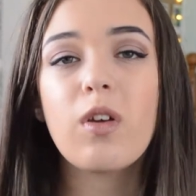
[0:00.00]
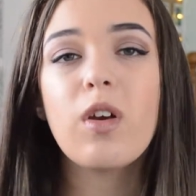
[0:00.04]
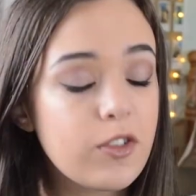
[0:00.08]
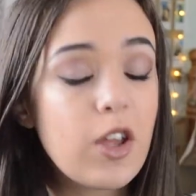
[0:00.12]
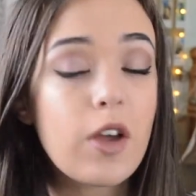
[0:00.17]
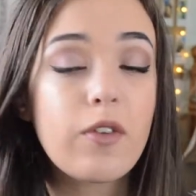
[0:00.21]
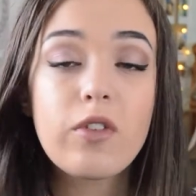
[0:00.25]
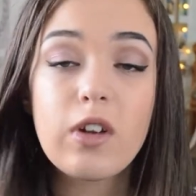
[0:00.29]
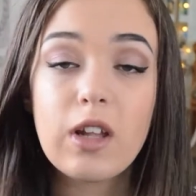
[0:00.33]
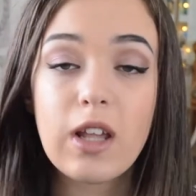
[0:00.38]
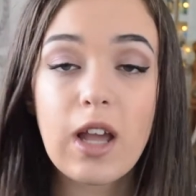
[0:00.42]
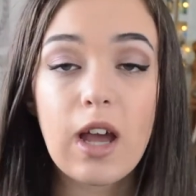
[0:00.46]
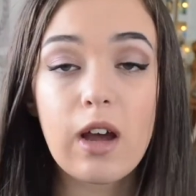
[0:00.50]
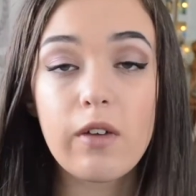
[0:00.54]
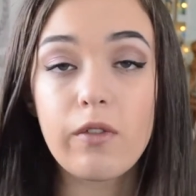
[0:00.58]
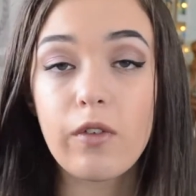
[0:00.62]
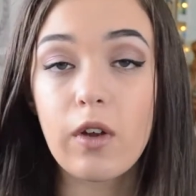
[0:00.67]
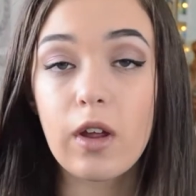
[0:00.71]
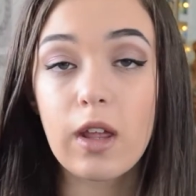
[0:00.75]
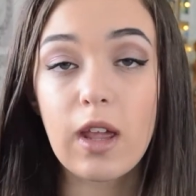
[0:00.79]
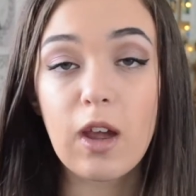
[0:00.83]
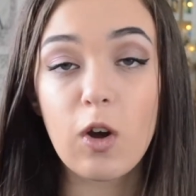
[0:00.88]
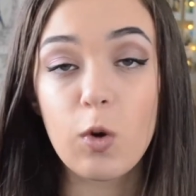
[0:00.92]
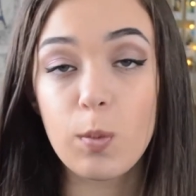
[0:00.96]
Definitely have
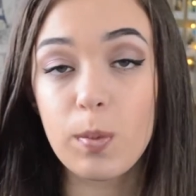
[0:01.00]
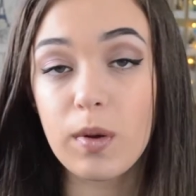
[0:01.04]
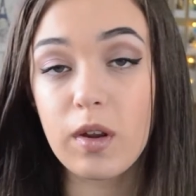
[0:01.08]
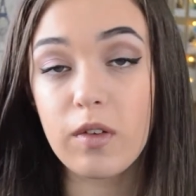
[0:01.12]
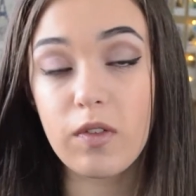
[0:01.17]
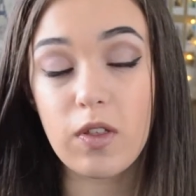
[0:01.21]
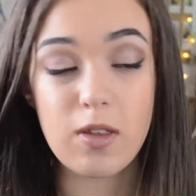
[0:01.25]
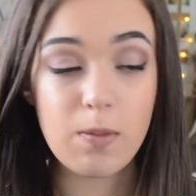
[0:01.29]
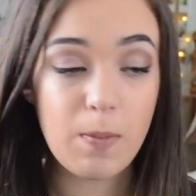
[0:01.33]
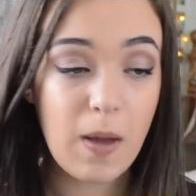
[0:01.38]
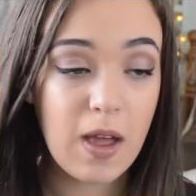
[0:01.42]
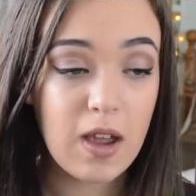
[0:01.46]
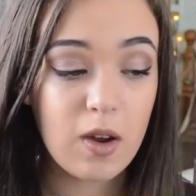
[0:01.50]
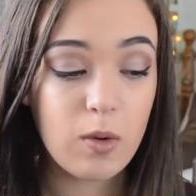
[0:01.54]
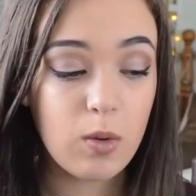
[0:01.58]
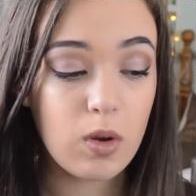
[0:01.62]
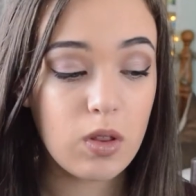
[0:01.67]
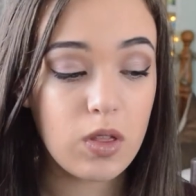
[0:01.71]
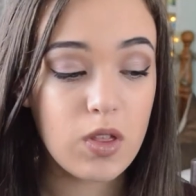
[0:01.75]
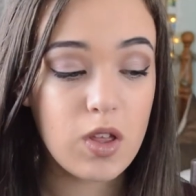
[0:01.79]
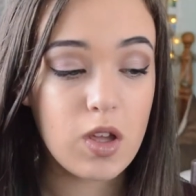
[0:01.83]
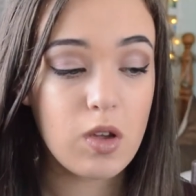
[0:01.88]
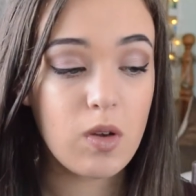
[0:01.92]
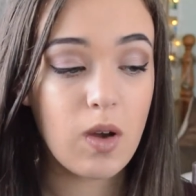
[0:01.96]
a copy of the spec
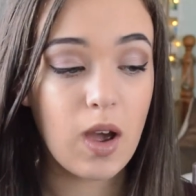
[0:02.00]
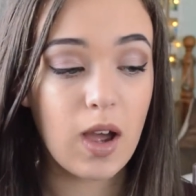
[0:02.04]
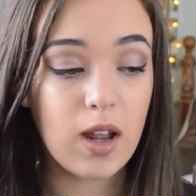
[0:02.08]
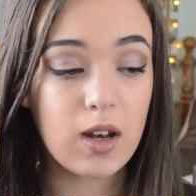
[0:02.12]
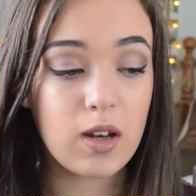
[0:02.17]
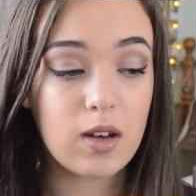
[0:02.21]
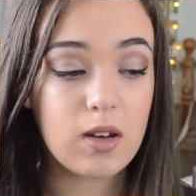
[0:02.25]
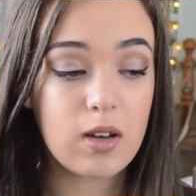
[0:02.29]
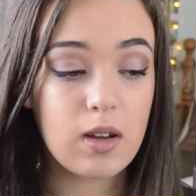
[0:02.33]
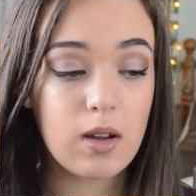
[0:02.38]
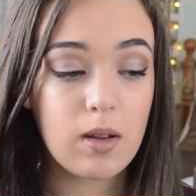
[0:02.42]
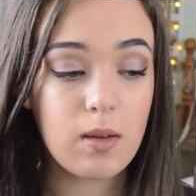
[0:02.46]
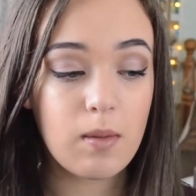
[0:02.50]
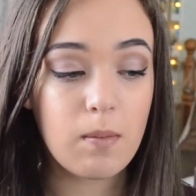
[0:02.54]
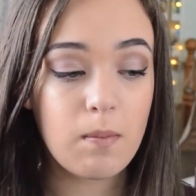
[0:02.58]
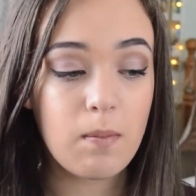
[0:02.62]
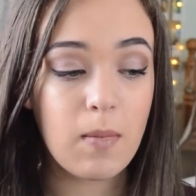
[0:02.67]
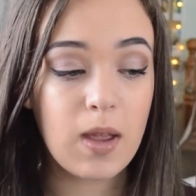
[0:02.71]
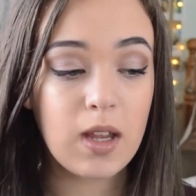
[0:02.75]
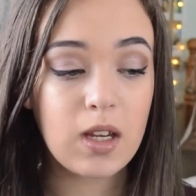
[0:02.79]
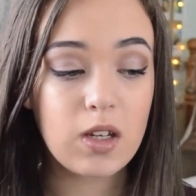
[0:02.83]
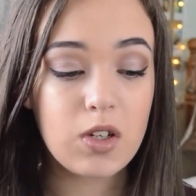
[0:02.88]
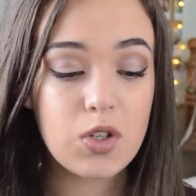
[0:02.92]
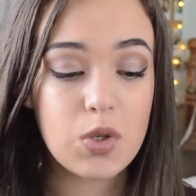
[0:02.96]
with you, and
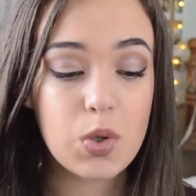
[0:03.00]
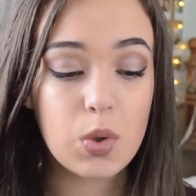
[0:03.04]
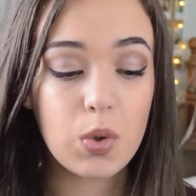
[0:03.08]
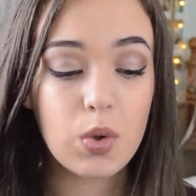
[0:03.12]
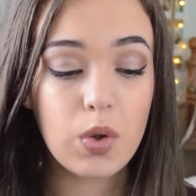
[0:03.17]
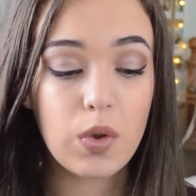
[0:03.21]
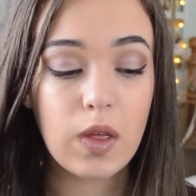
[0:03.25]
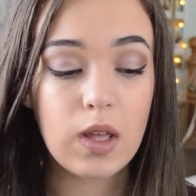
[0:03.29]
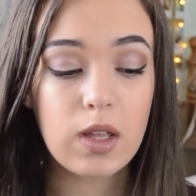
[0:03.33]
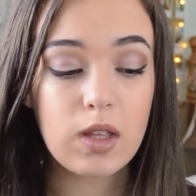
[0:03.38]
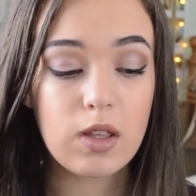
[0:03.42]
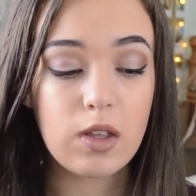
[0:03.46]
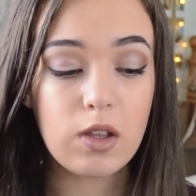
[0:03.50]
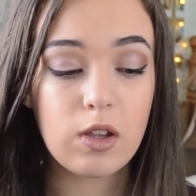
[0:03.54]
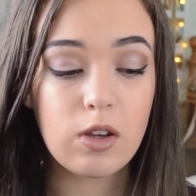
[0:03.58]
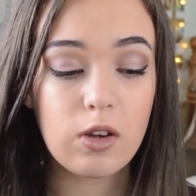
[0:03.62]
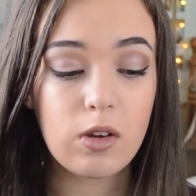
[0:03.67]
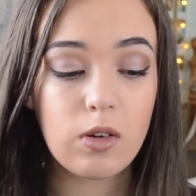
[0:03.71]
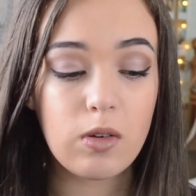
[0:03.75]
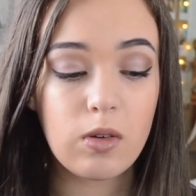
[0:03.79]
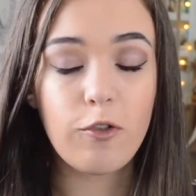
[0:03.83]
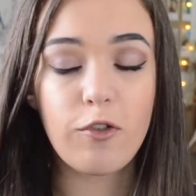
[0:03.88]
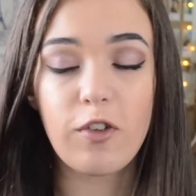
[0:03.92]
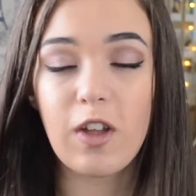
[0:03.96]
make sure that
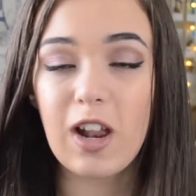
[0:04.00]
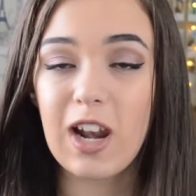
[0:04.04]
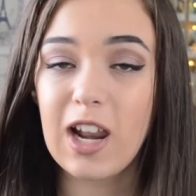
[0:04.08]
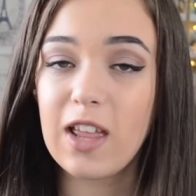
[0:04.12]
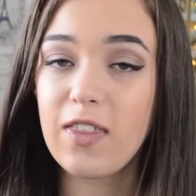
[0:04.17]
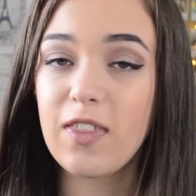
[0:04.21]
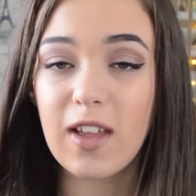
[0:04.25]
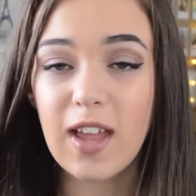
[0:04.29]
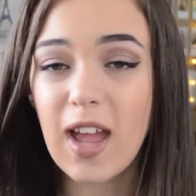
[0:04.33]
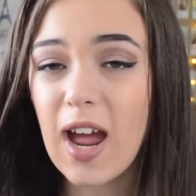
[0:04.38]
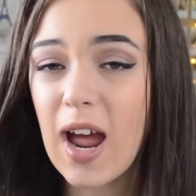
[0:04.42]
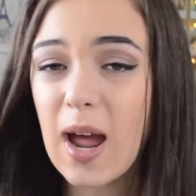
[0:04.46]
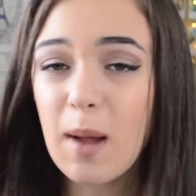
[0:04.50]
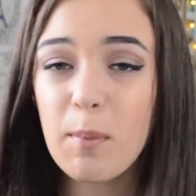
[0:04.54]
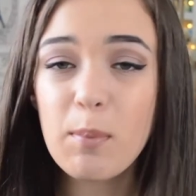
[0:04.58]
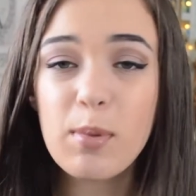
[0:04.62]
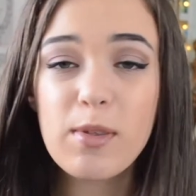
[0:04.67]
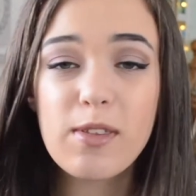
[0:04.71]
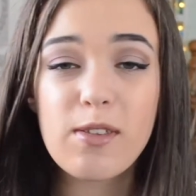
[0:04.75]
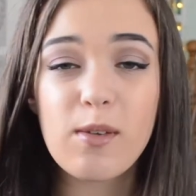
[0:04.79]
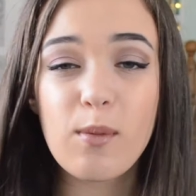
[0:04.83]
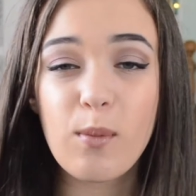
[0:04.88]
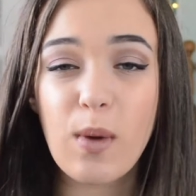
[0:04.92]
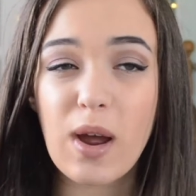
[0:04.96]
you fill in the
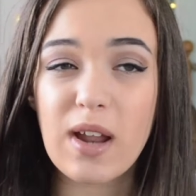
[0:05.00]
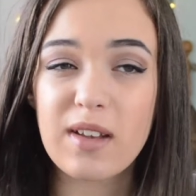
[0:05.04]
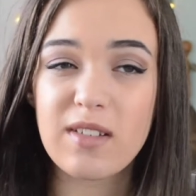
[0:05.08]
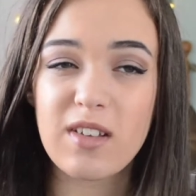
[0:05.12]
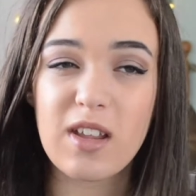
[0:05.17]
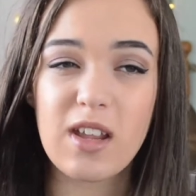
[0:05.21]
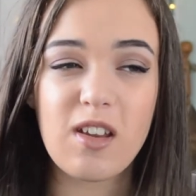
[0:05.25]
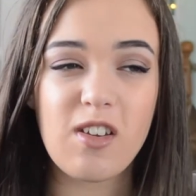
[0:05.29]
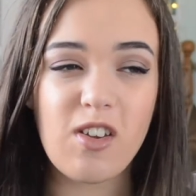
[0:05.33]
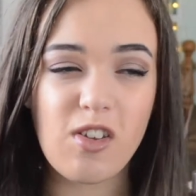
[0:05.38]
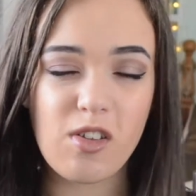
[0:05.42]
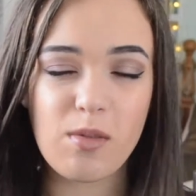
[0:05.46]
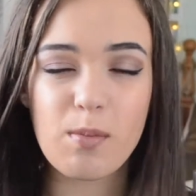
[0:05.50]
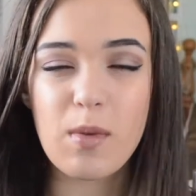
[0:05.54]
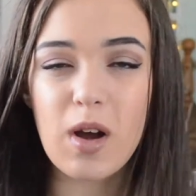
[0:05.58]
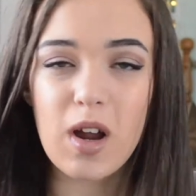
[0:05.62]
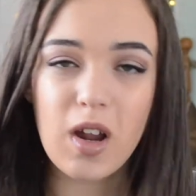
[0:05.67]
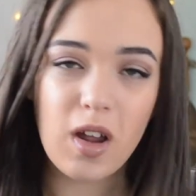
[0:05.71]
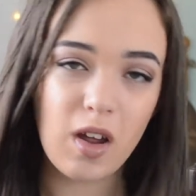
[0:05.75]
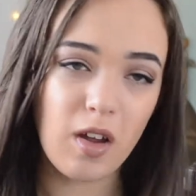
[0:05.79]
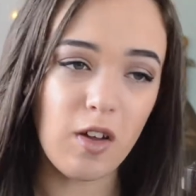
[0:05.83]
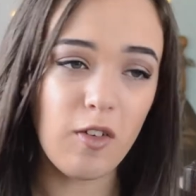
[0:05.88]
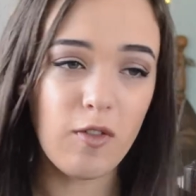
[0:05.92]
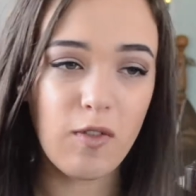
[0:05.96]
gaps where teachers might
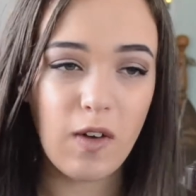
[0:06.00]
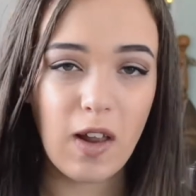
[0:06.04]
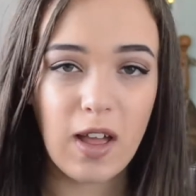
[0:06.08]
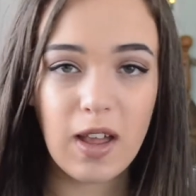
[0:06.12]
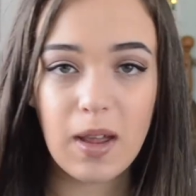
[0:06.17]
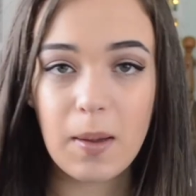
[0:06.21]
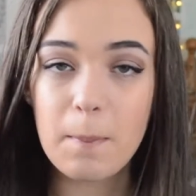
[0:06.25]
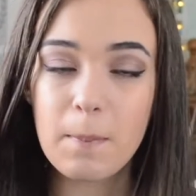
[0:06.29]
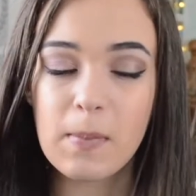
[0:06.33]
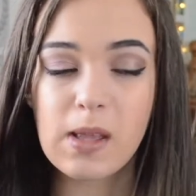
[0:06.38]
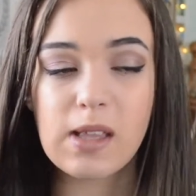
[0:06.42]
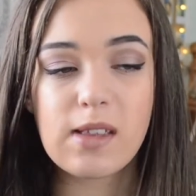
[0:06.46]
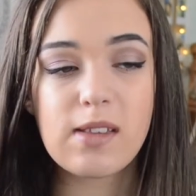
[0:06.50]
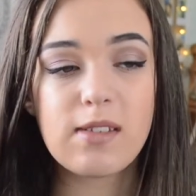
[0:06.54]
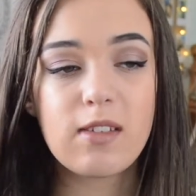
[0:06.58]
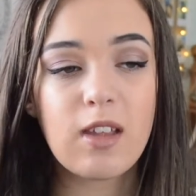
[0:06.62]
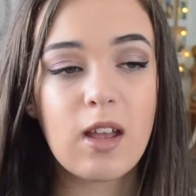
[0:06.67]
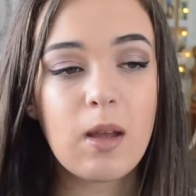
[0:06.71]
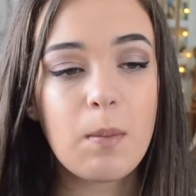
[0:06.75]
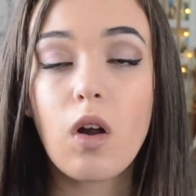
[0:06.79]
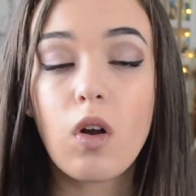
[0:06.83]
have like missed it.